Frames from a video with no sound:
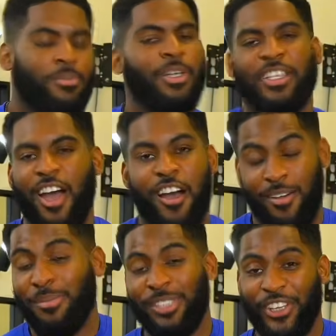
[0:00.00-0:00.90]
nah, I'm
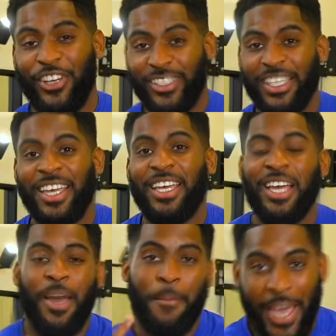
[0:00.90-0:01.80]
serious. Like
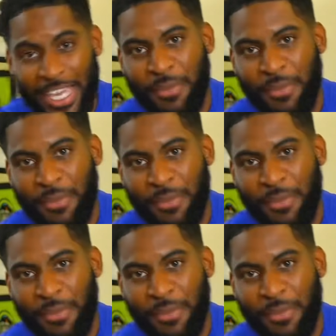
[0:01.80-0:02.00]
back in my